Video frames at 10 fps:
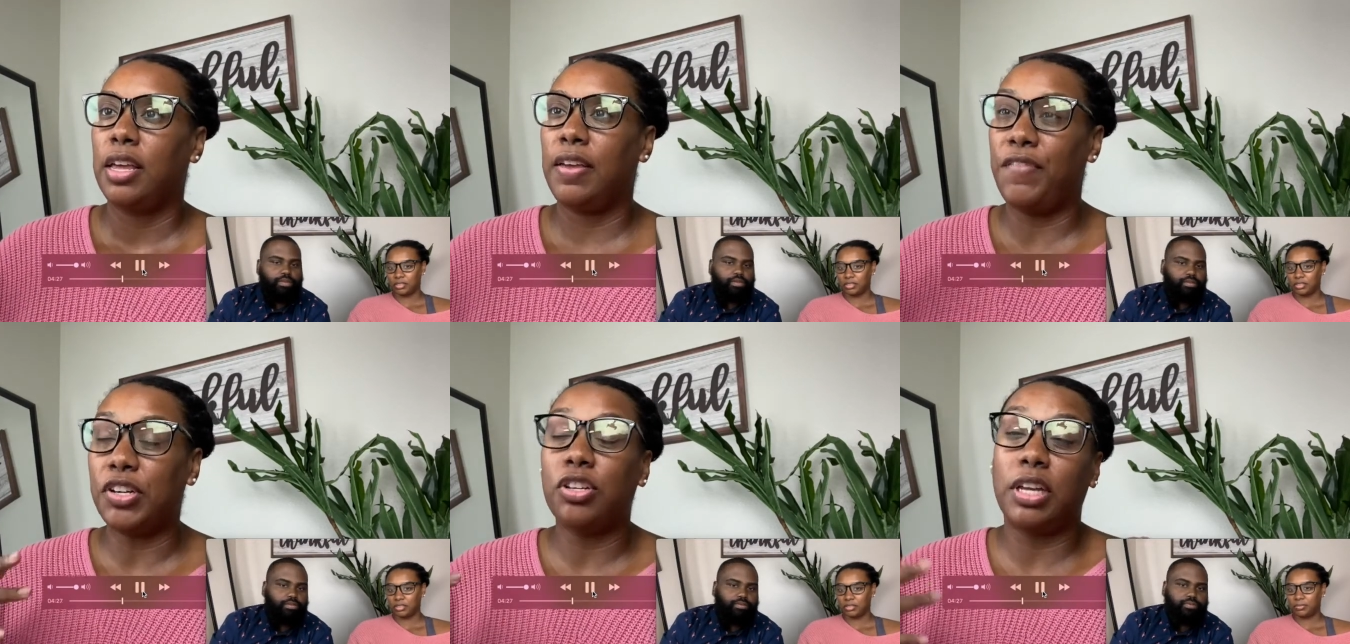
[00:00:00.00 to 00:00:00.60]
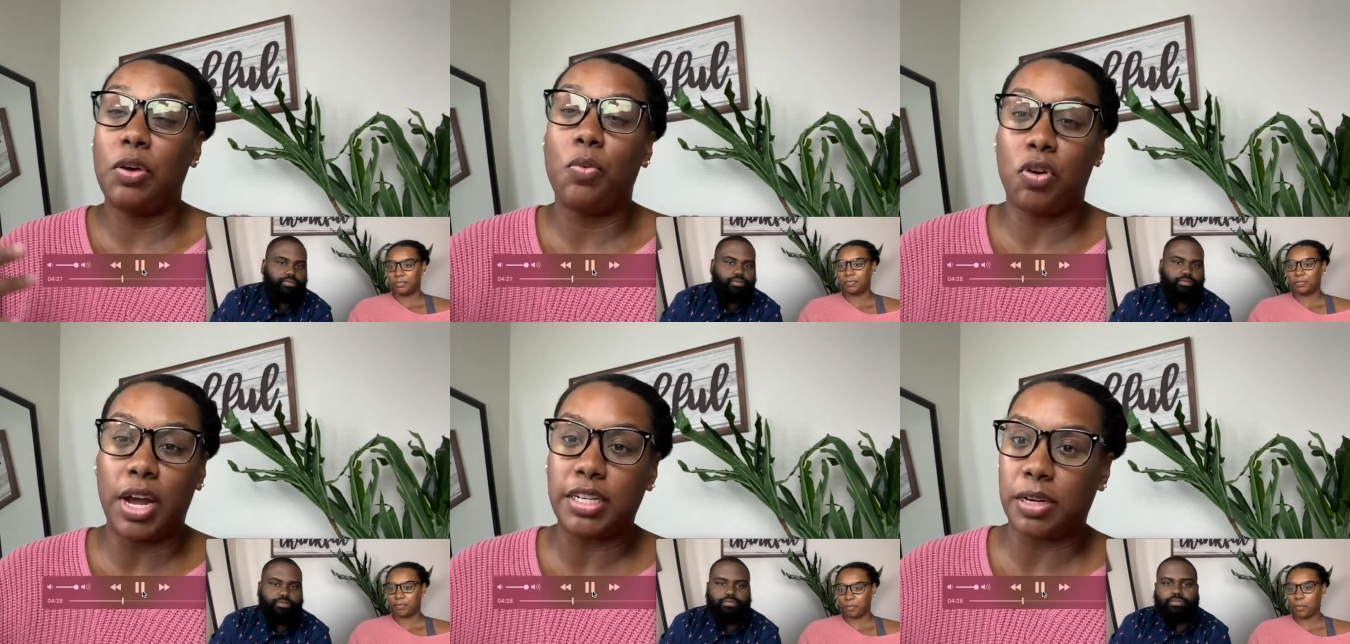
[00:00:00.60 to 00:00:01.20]
Speaker 1: eventually it
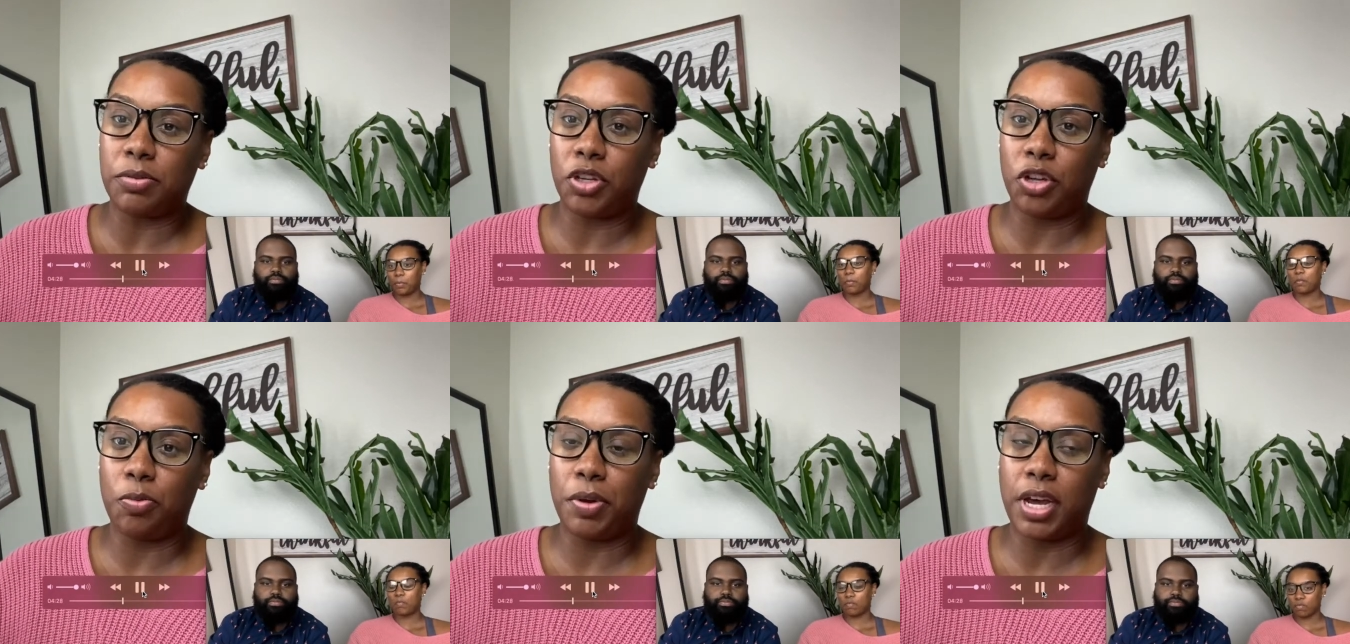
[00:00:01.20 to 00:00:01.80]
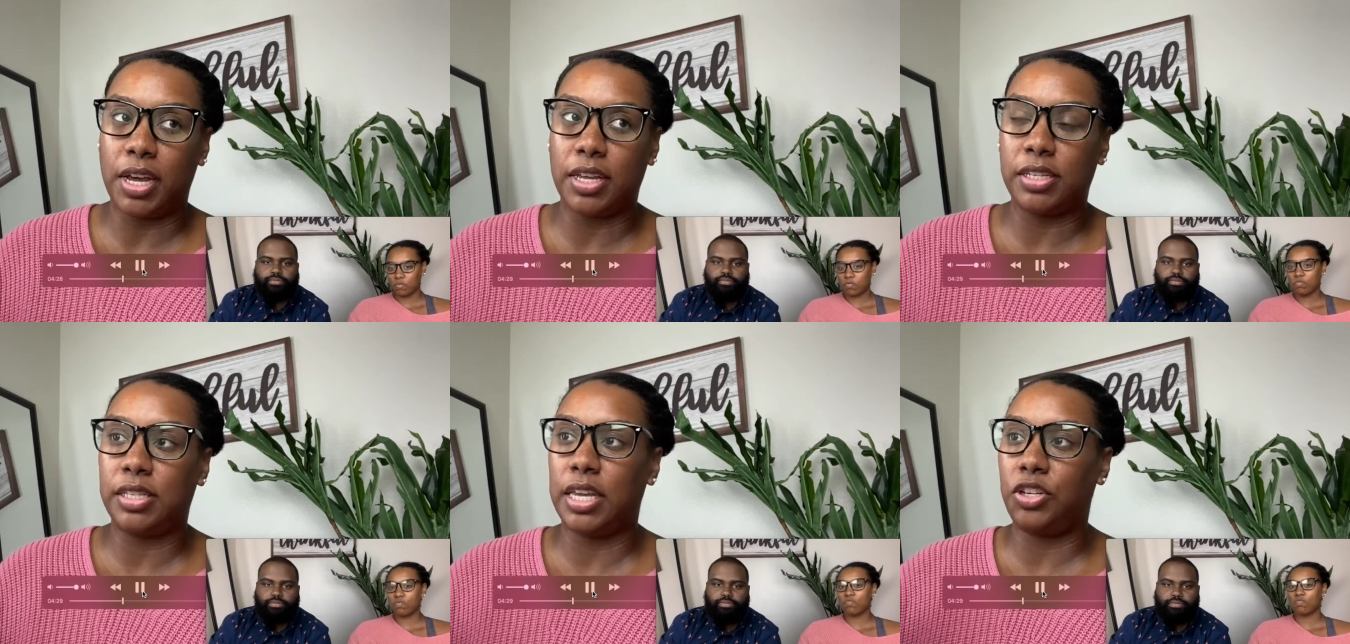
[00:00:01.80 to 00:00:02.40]
will catch up to you
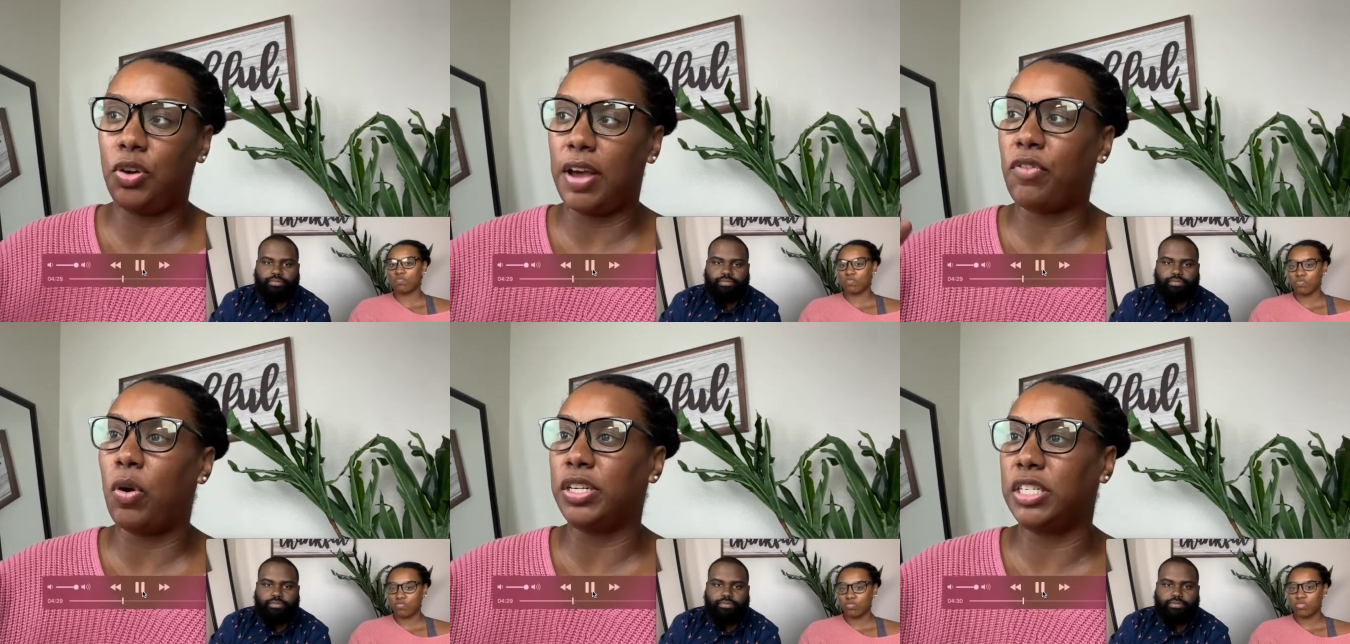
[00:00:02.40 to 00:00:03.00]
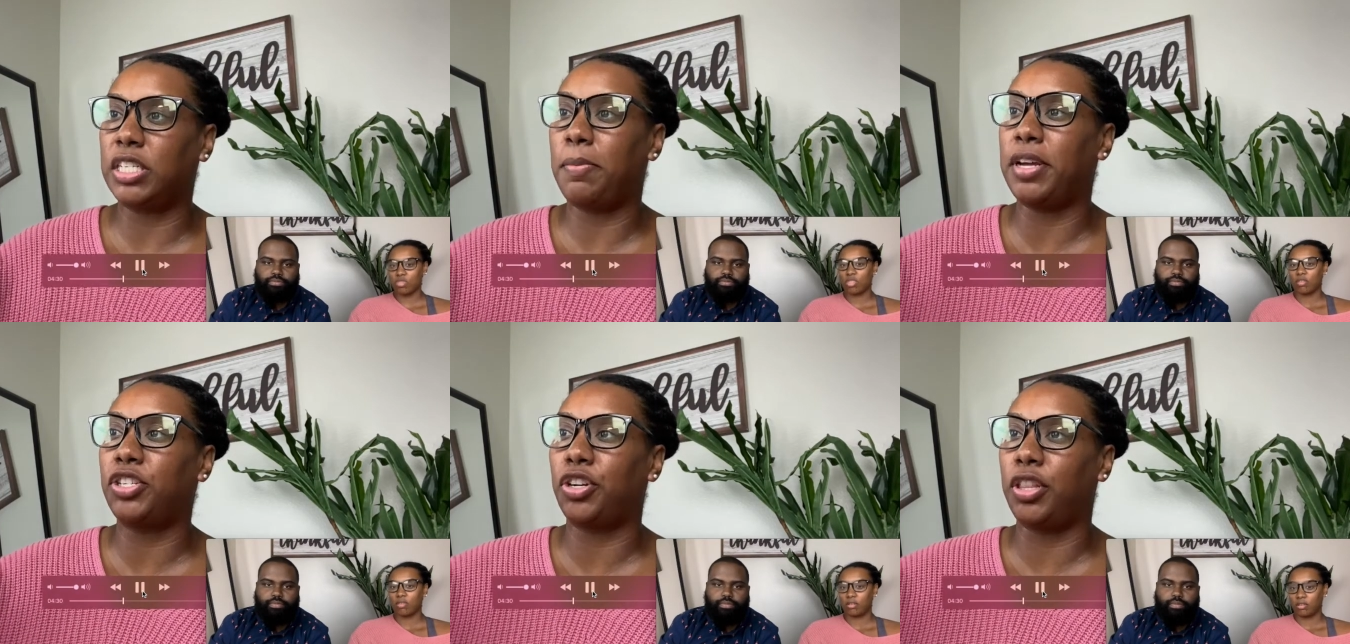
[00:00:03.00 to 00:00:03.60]
because they do have questions to
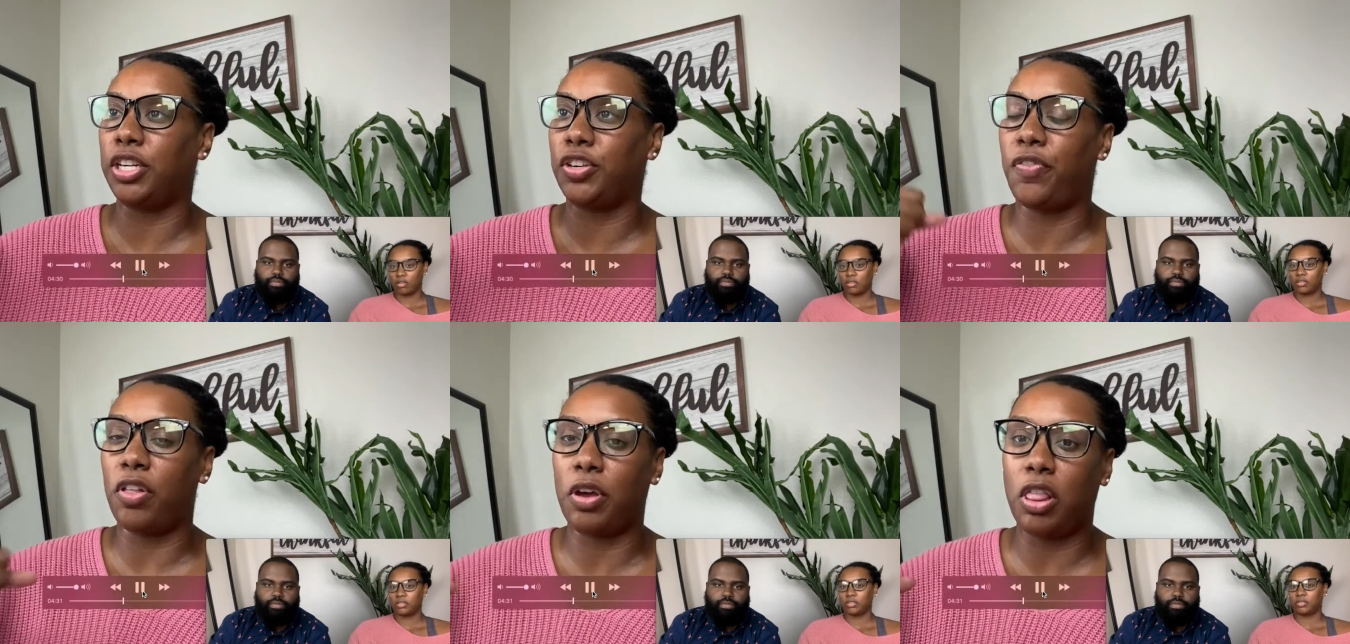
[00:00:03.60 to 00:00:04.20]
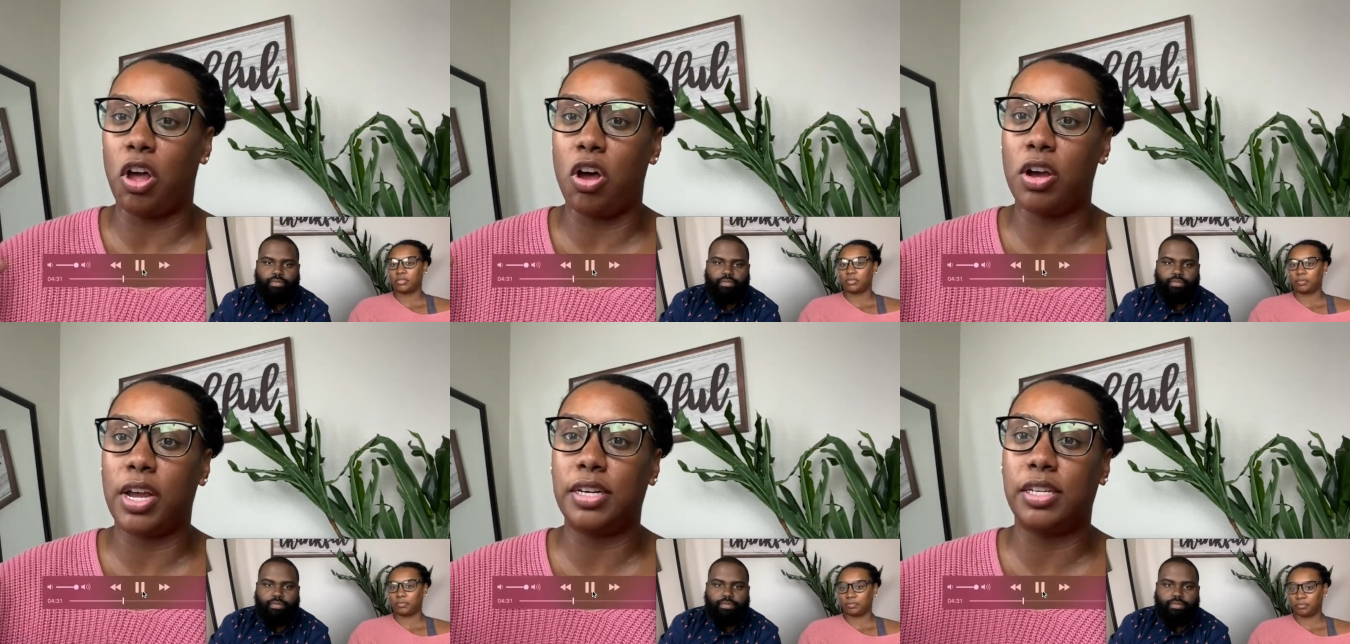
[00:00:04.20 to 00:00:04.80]
make sure that you're following
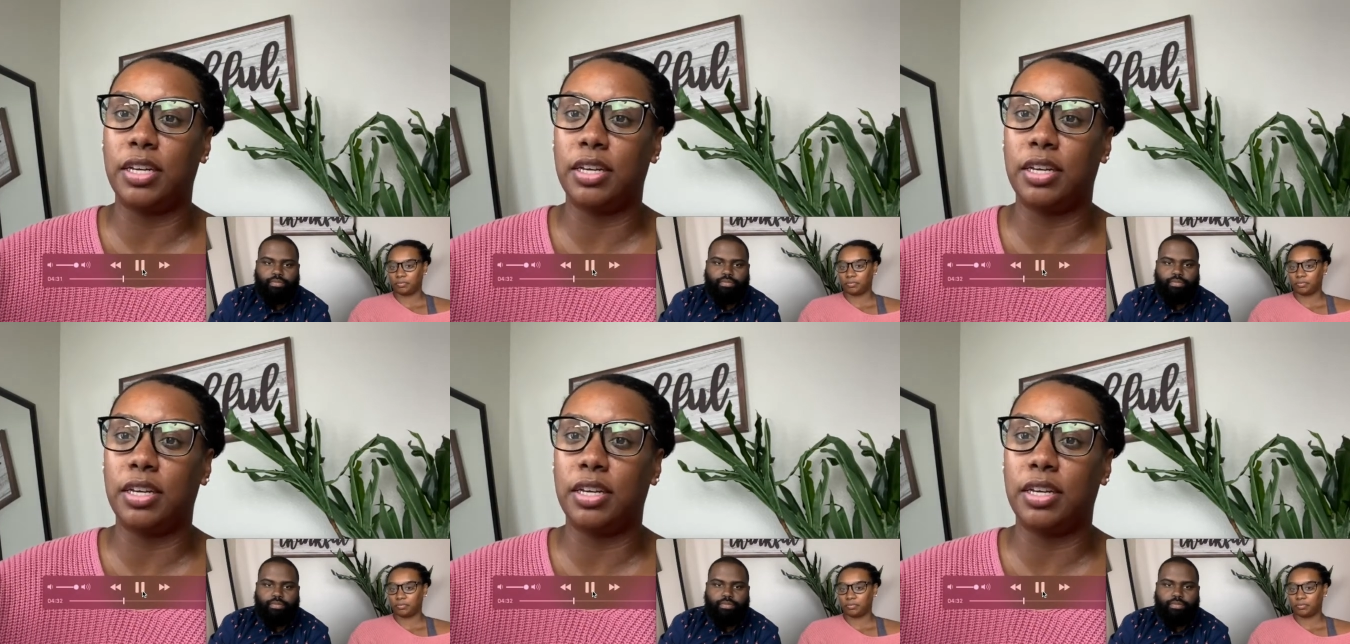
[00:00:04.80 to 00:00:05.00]
along and to